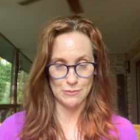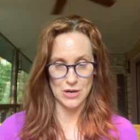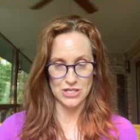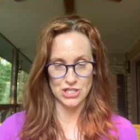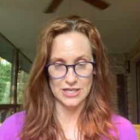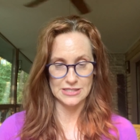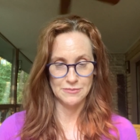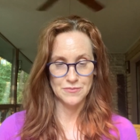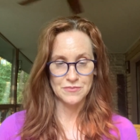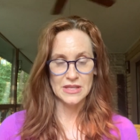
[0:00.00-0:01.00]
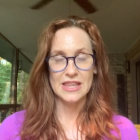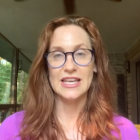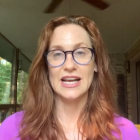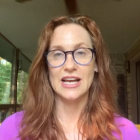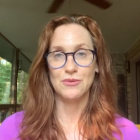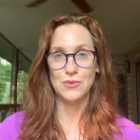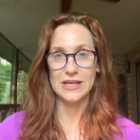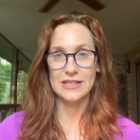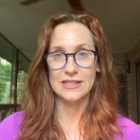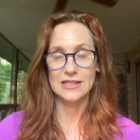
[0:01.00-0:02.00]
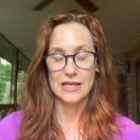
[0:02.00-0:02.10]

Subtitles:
a project that I had written,